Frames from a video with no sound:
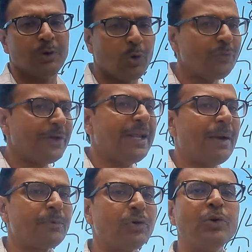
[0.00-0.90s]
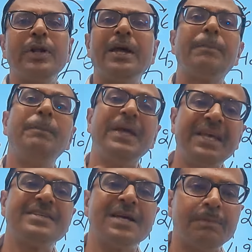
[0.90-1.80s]
Don't worry, I am going to take big
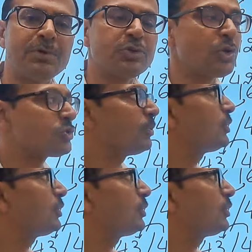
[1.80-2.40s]
examples also